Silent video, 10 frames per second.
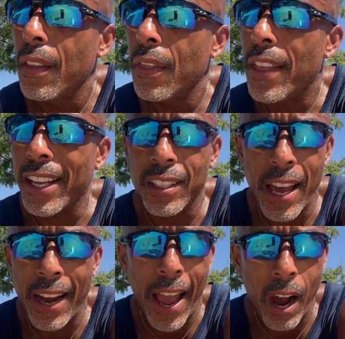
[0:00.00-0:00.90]
that's
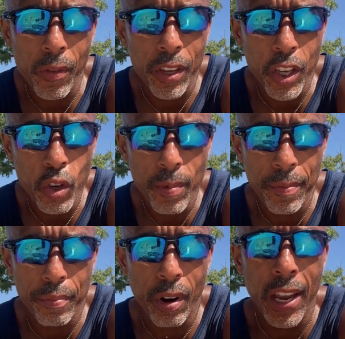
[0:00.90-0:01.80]
not how the
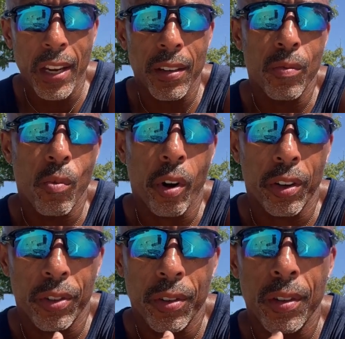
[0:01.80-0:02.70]
human brain
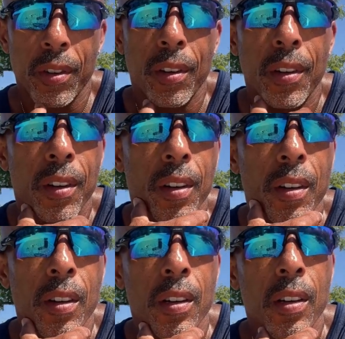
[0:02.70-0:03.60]
works.
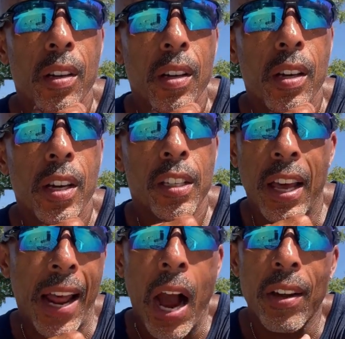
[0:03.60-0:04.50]
It's
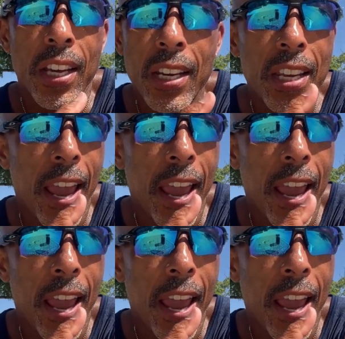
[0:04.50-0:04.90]
not how any